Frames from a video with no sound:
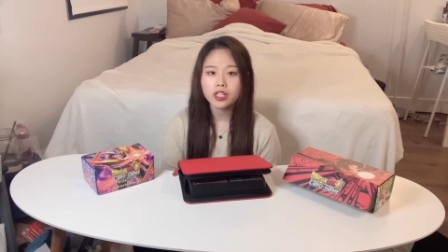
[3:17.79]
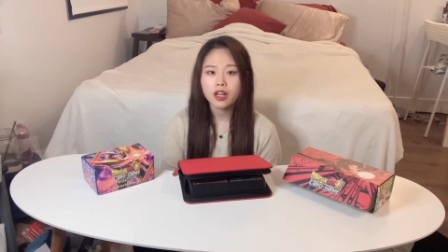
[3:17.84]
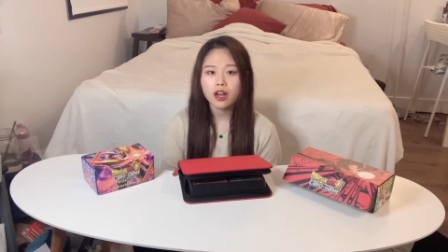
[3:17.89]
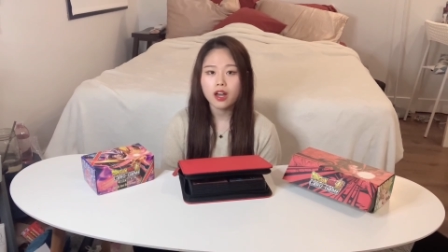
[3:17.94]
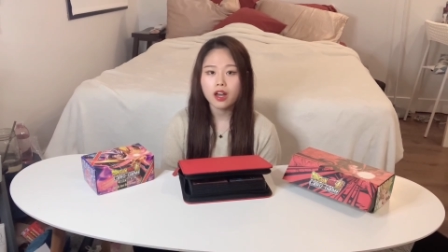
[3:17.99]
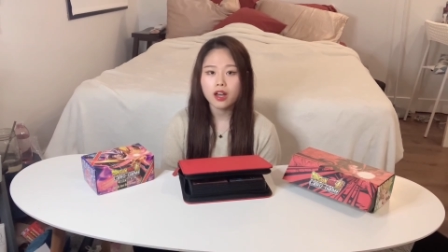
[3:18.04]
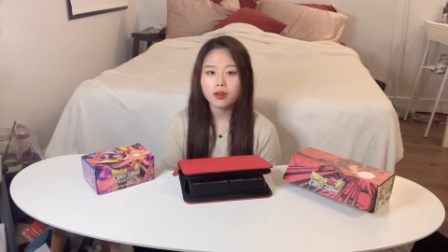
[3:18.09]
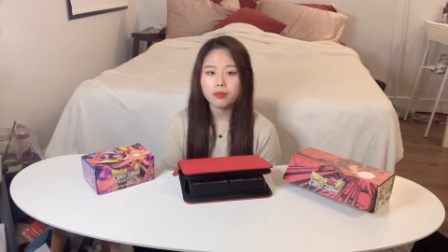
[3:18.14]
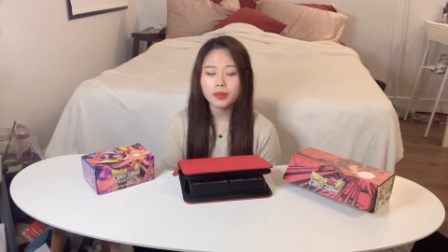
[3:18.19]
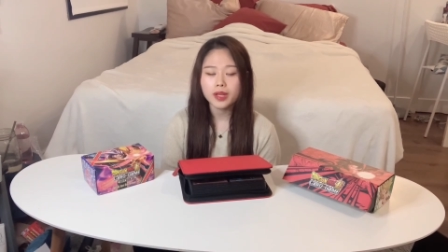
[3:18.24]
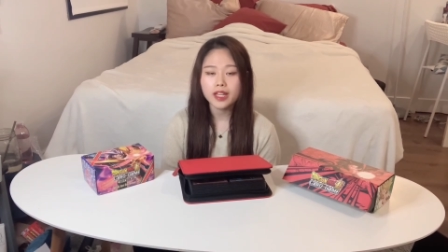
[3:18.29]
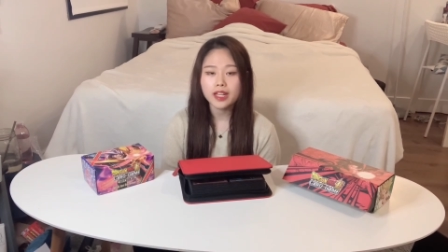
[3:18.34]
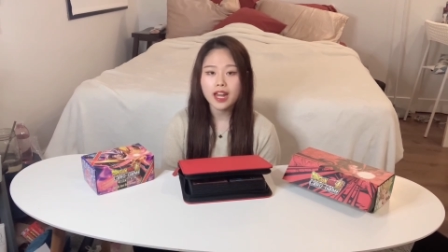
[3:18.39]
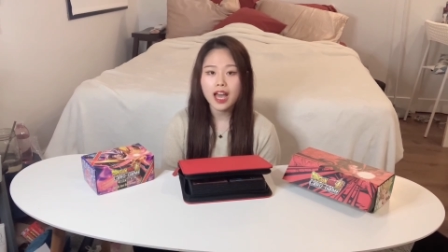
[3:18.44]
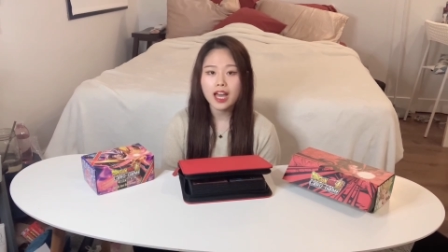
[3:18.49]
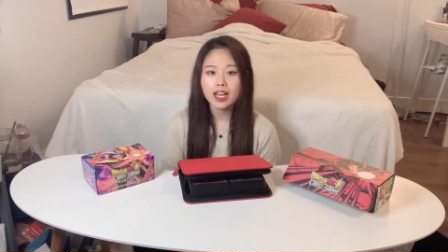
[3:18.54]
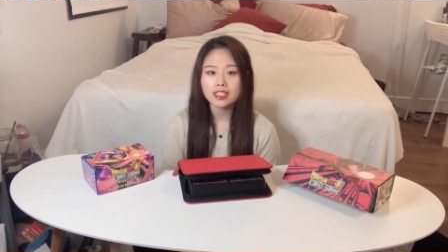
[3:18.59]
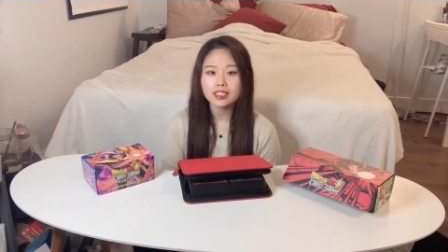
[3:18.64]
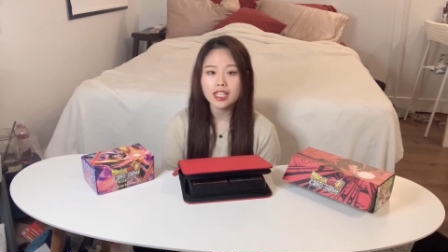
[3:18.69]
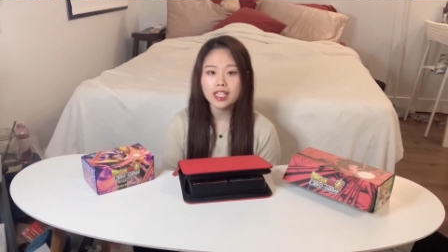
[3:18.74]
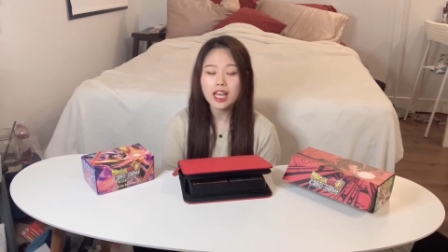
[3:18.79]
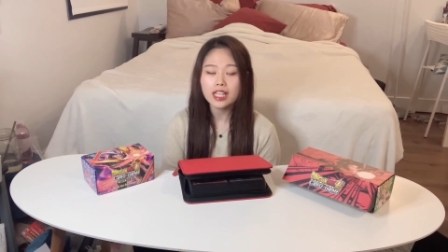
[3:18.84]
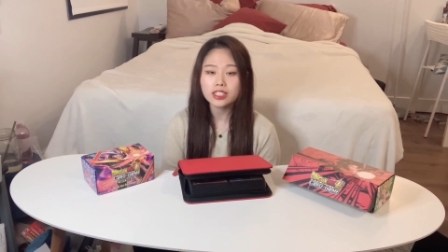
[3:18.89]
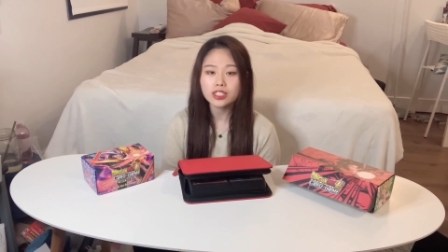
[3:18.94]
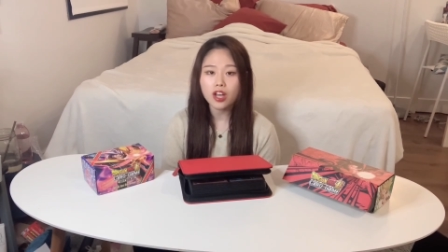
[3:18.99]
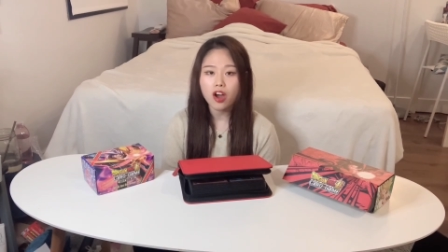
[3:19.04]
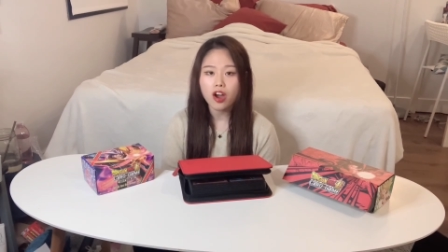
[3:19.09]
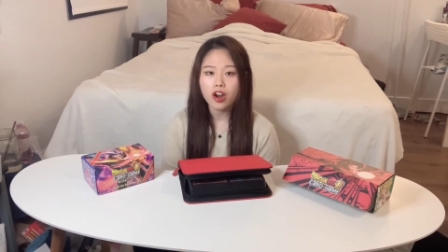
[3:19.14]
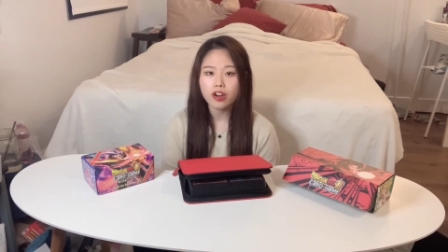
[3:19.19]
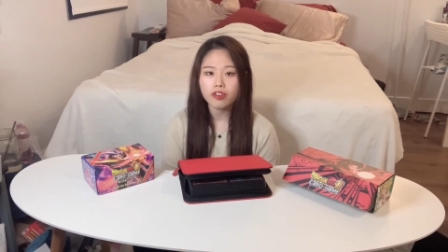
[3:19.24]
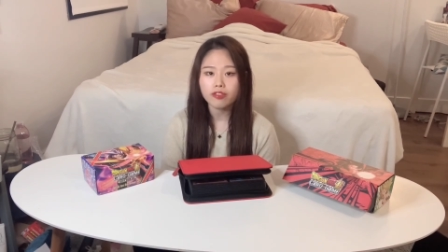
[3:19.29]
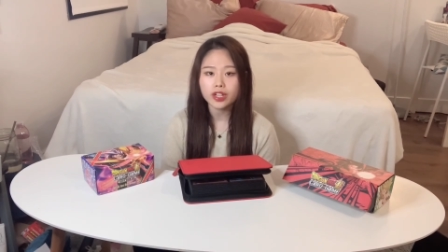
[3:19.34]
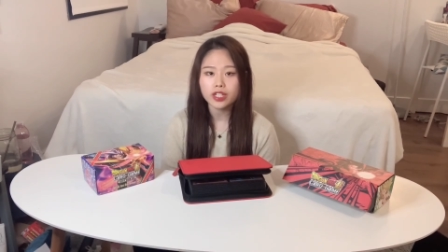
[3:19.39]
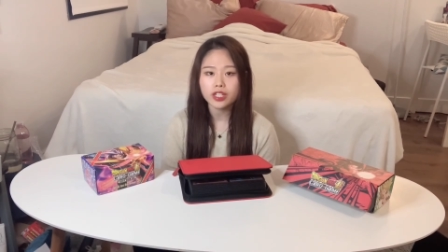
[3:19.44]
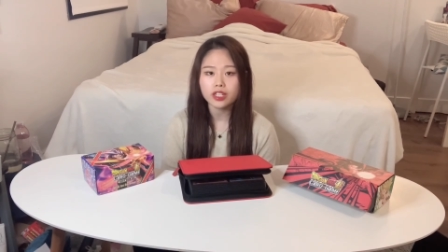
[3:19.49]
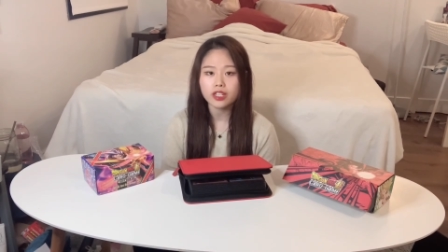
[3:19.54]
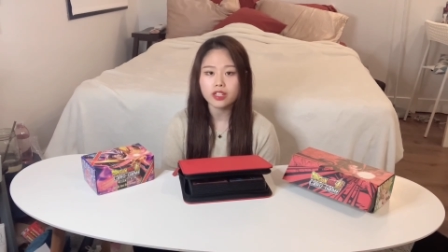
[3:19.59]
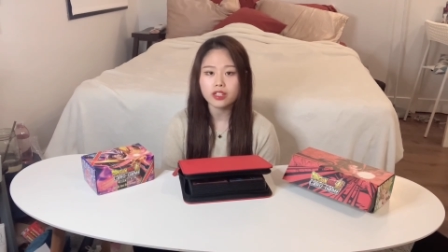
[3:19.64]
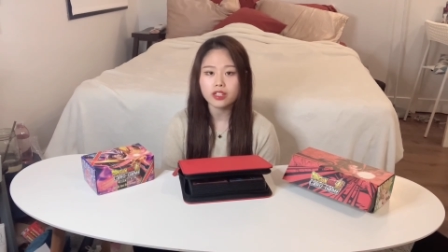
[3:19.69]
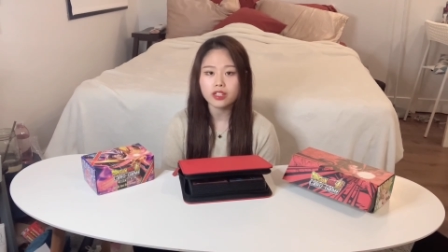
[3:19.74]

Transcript: Um, it has S R written.